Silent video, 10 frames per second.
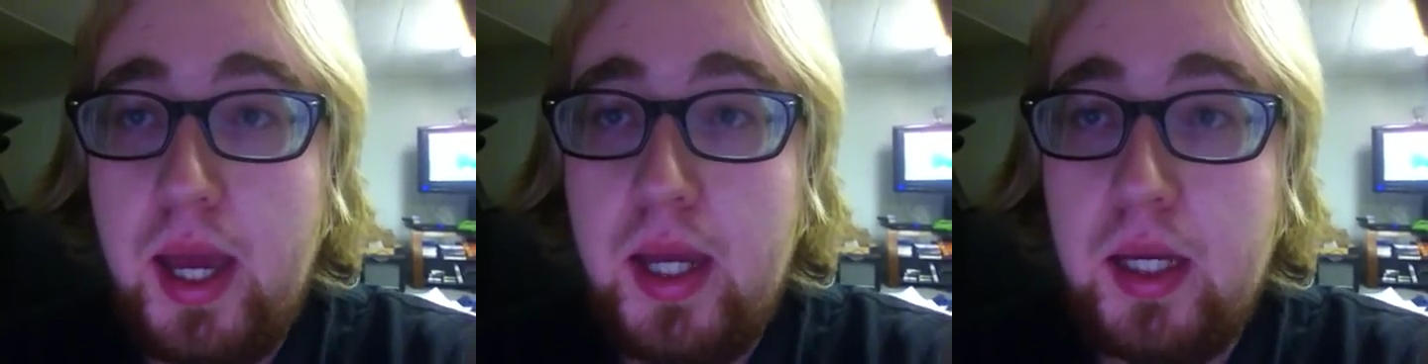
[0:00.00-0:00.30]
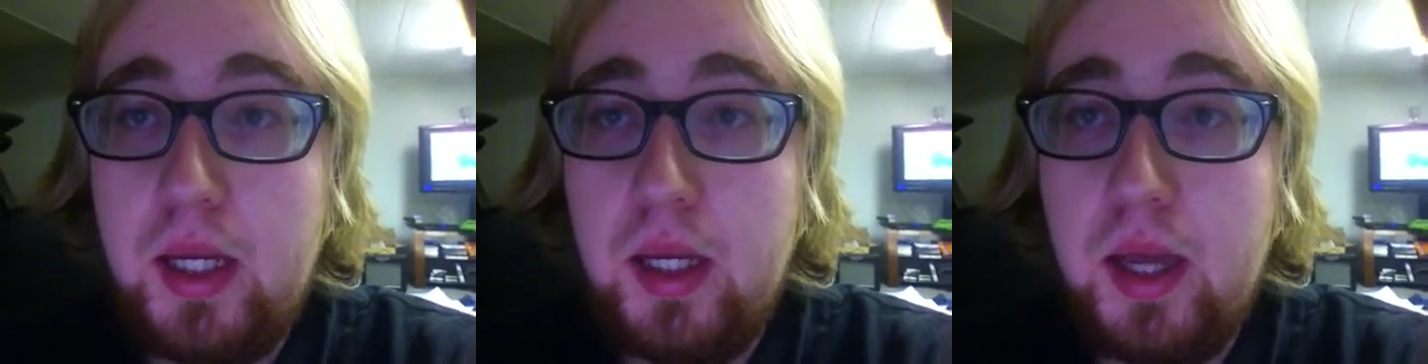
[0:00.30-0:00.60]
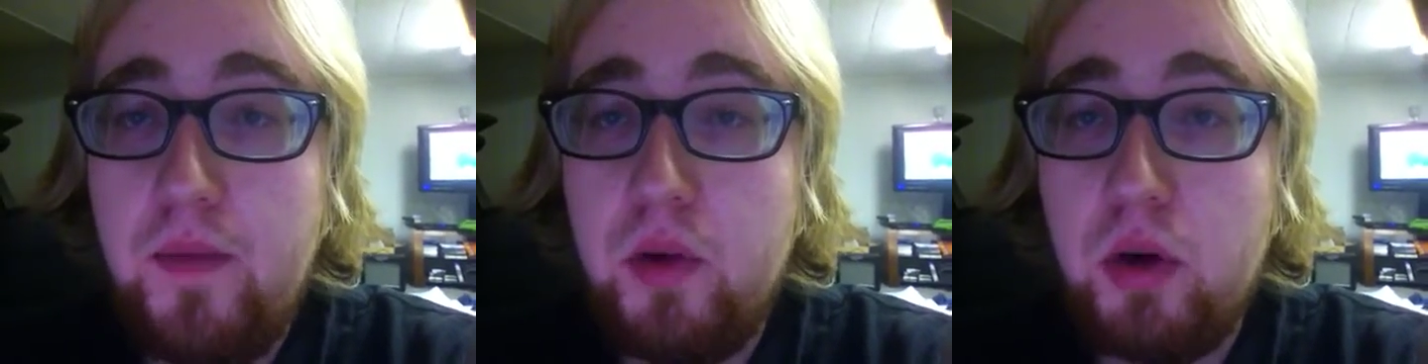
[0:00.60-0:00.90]
and
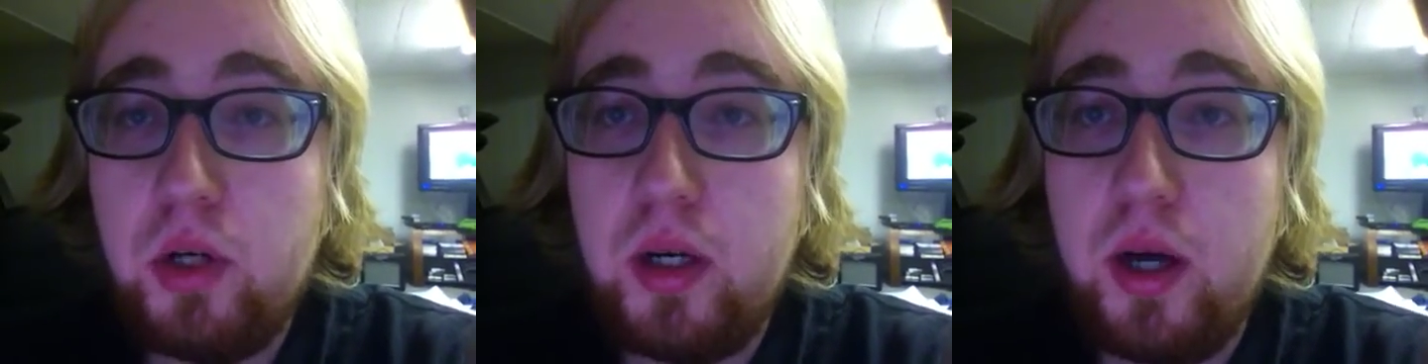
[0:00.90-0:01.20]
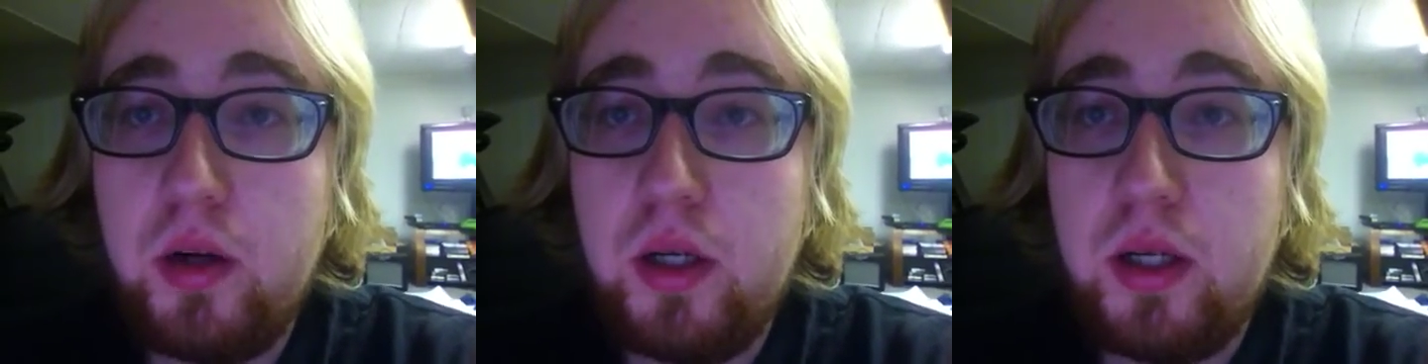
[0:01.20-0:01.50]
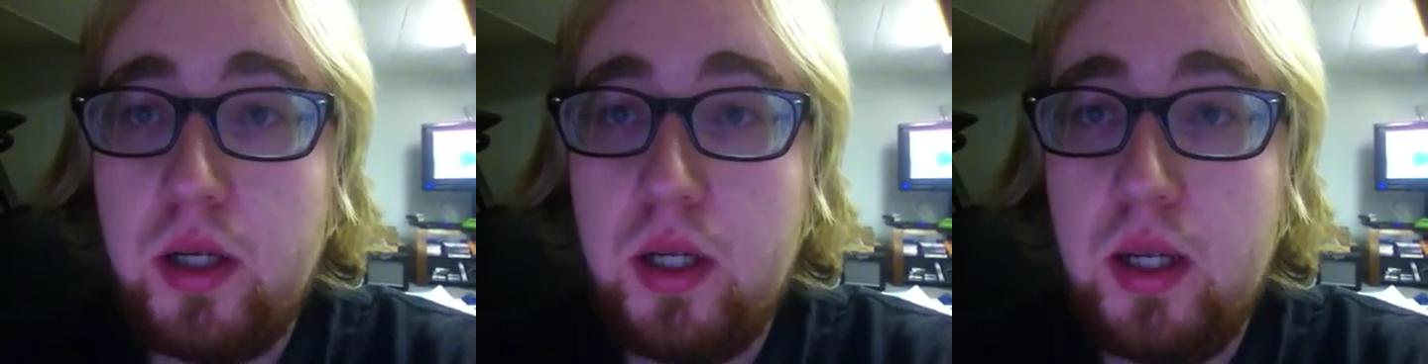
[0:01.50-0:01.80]
if you're trying to hide your
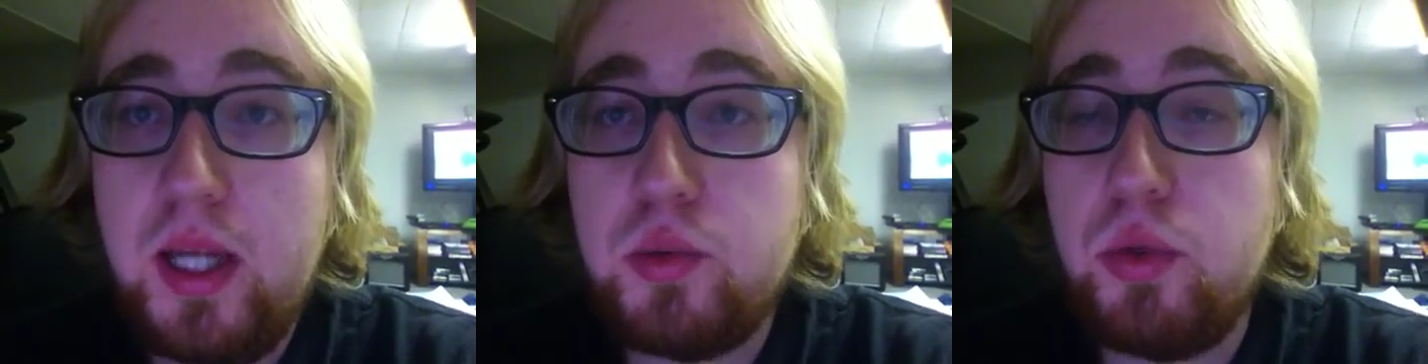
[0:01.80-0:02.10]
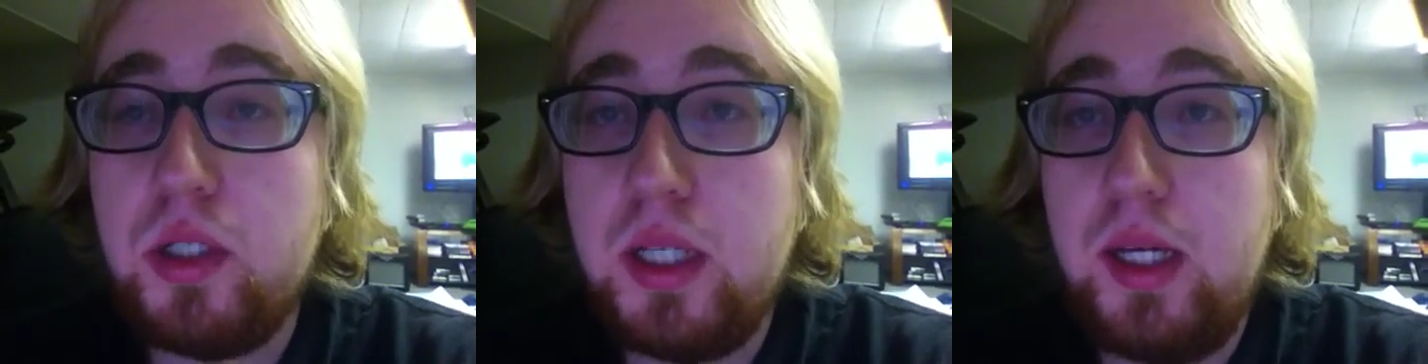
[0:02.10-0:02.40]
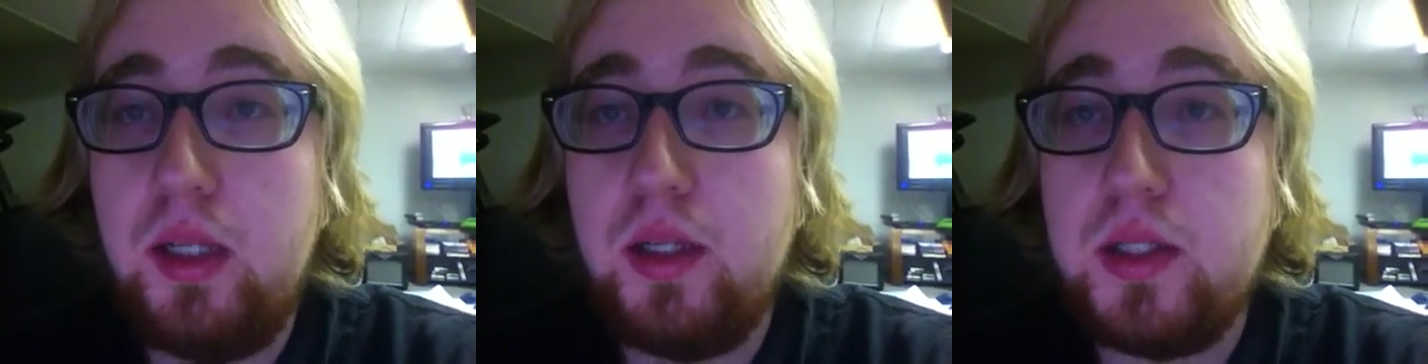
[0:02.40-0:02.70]
identity, it's
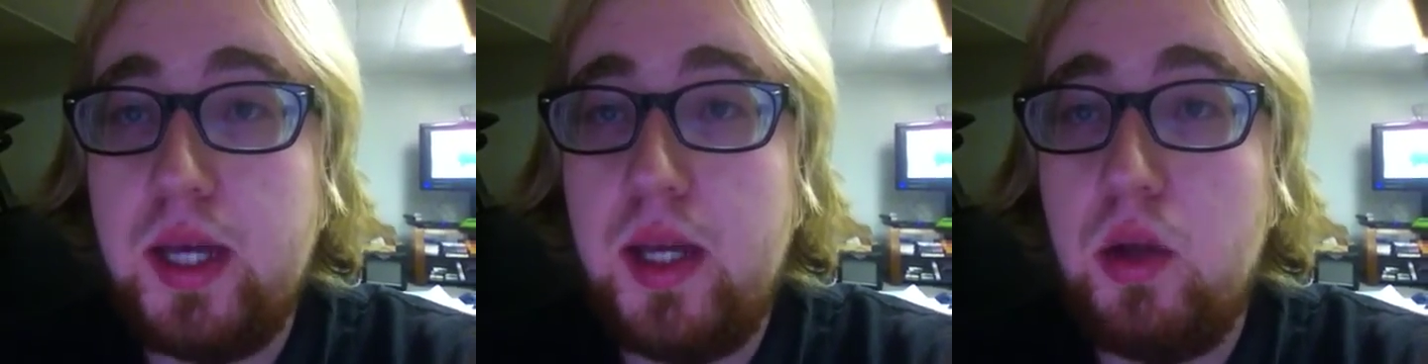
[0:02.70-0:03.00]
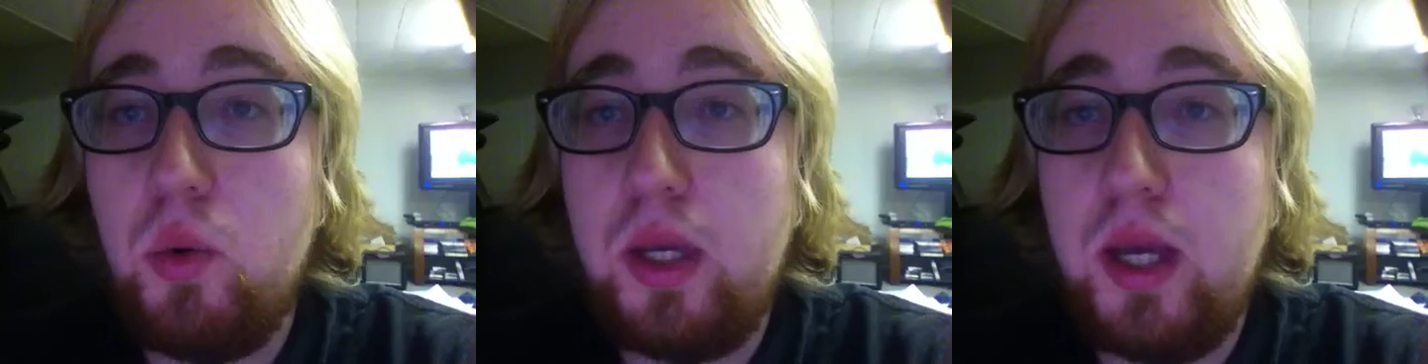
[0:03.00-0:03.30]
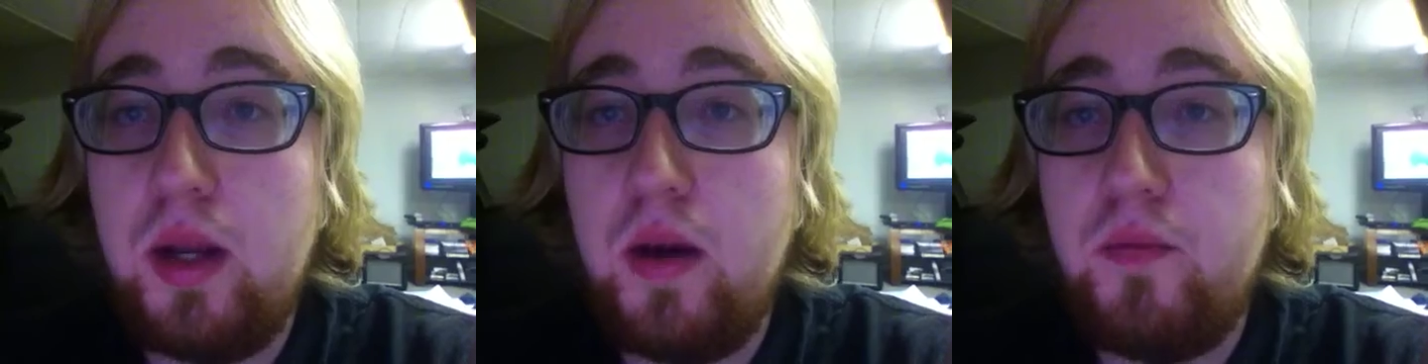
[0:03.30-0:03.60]
ridiculous that you
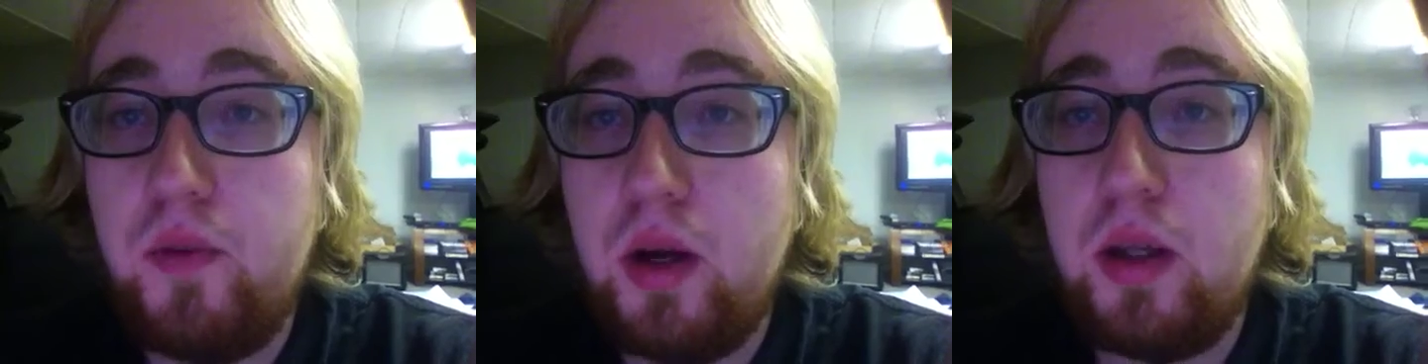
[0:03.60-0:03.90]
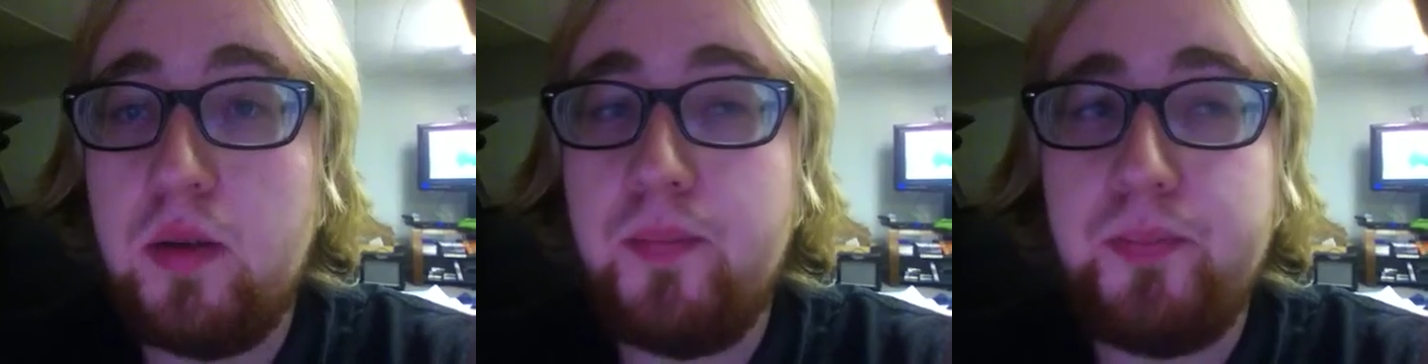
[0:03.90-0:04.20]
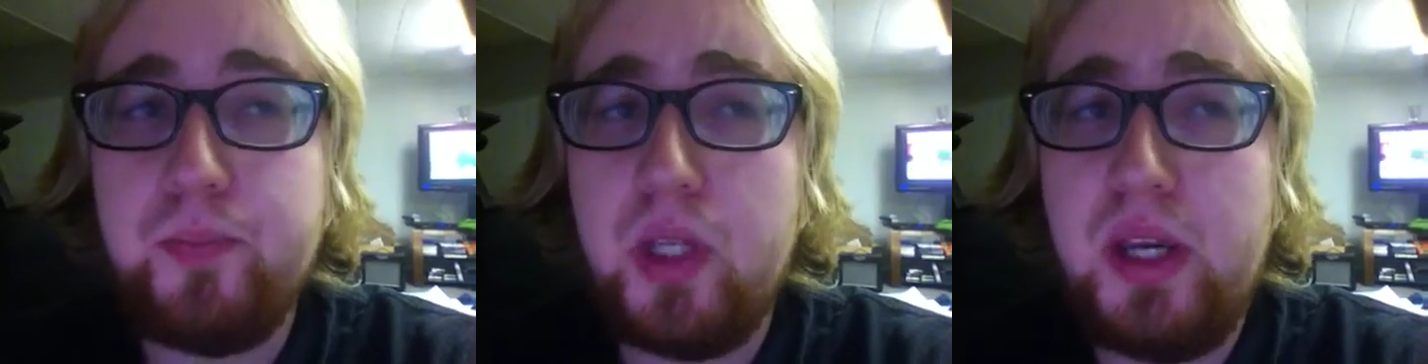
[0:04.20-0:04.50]
get a
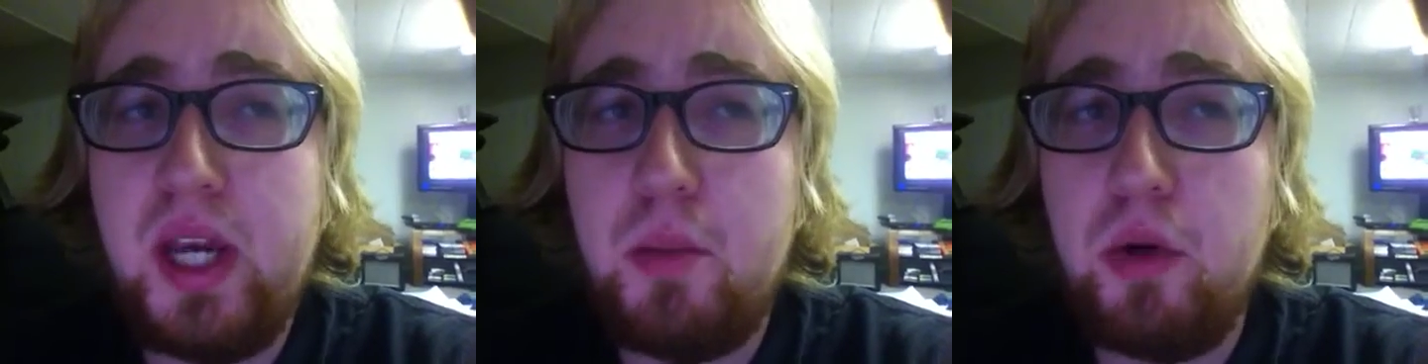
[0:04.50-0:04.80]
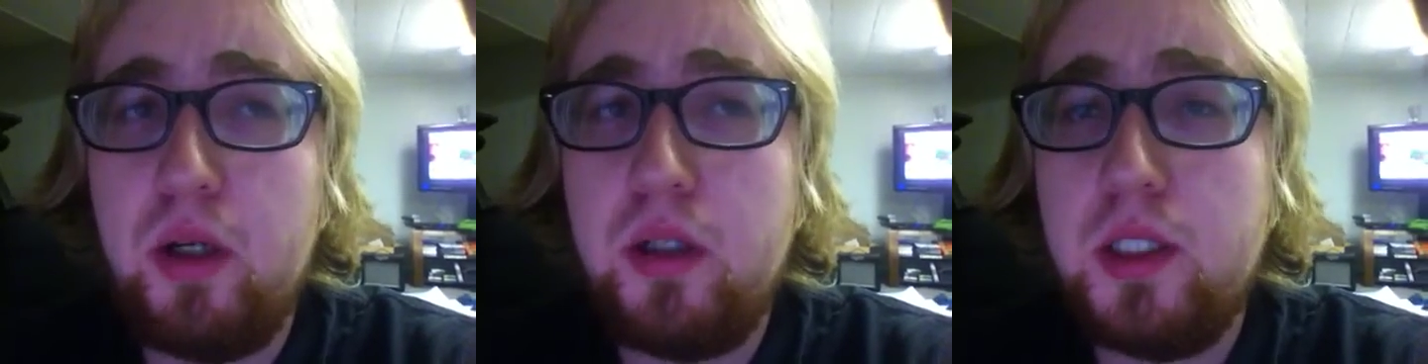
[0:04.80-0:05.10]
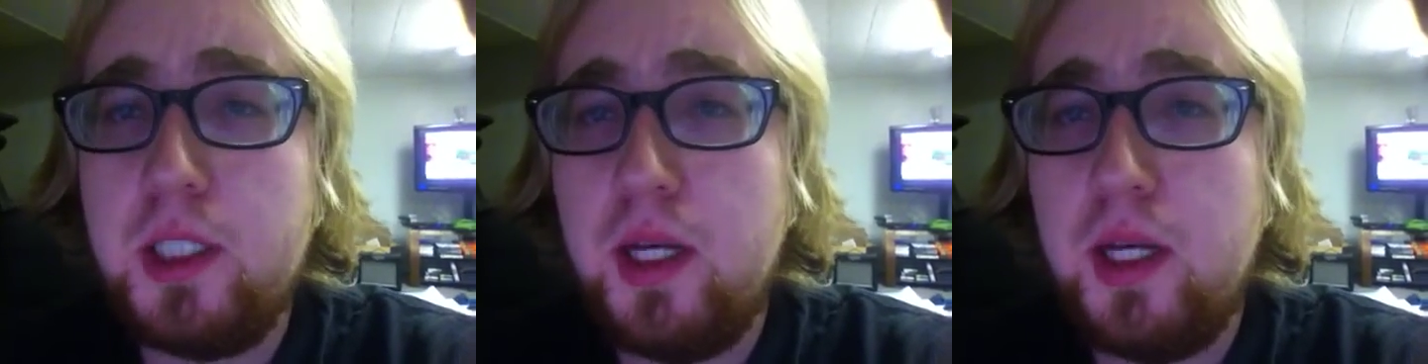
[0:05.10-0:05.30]
fucking camera